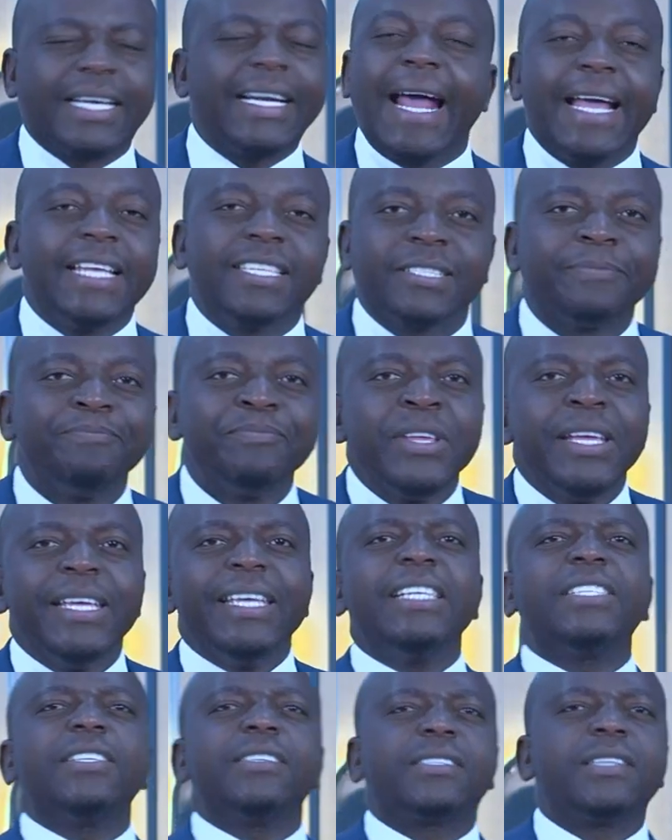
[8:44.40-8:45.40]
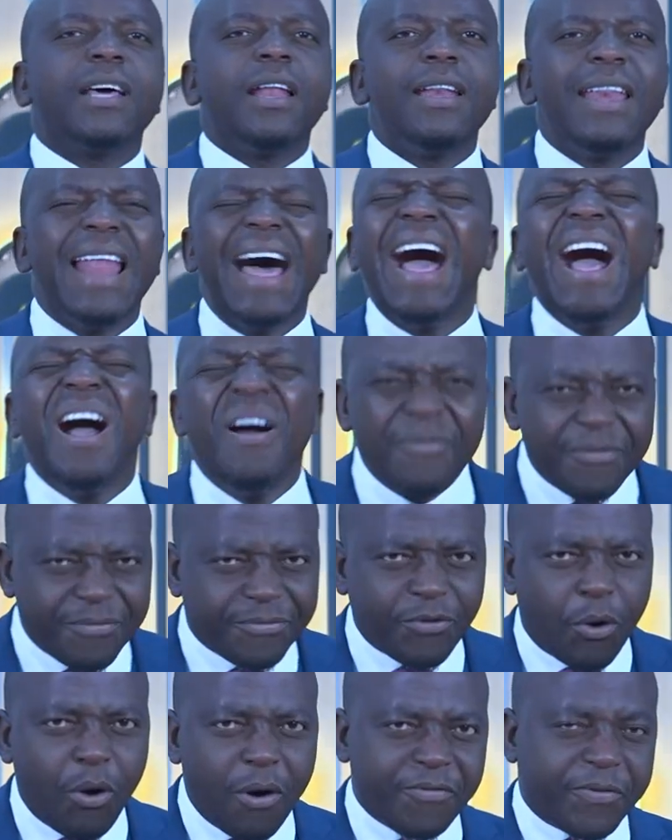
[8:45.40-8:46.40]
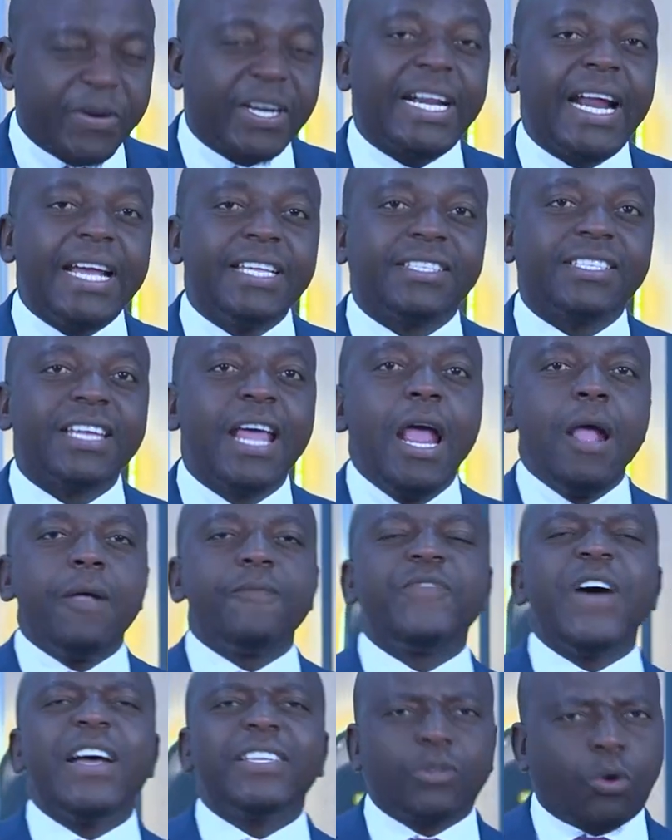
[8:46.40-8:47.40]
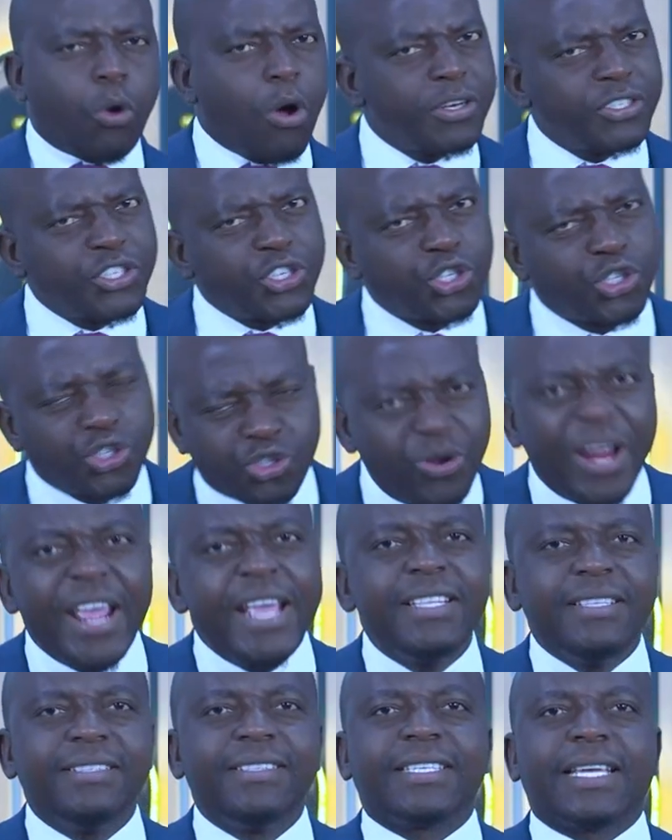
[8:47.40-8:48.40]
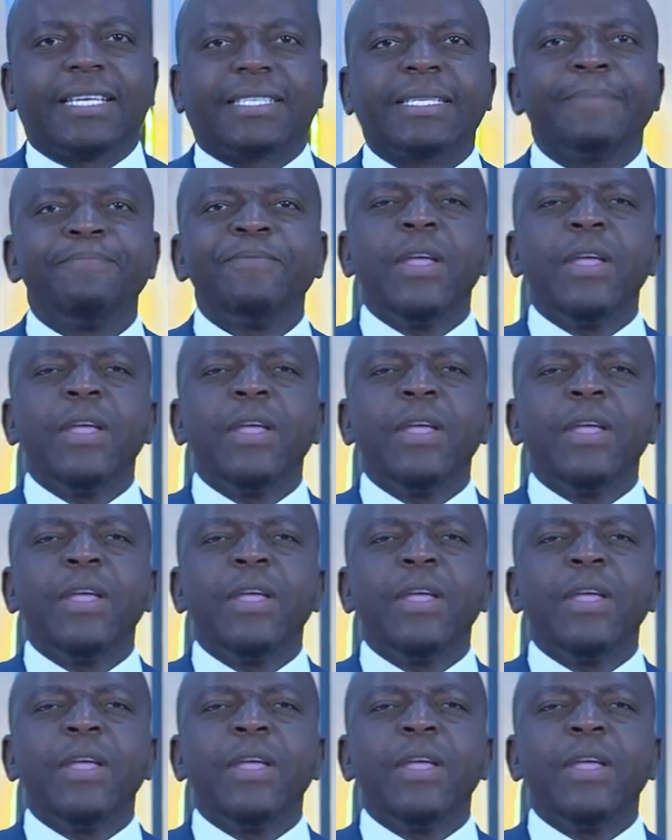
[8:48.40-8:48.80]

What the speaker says: Christ. It is the love of Christ that constrains us,